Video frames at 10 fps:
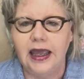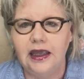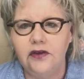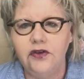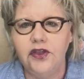
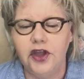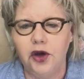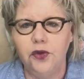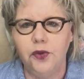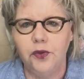Even
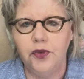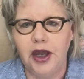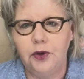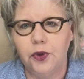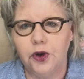though
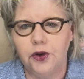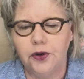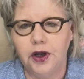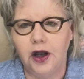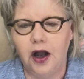they
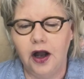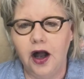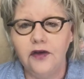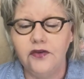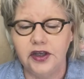were
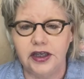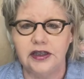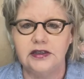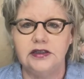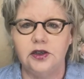
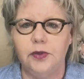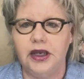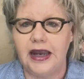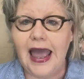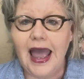obvious to
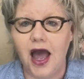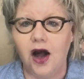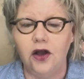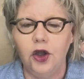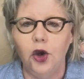me
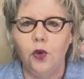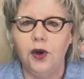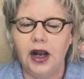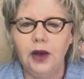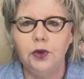now,
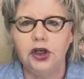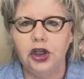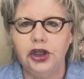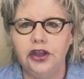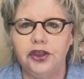when I would
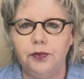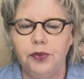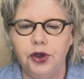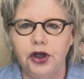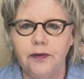look at the
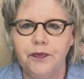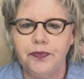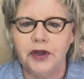book,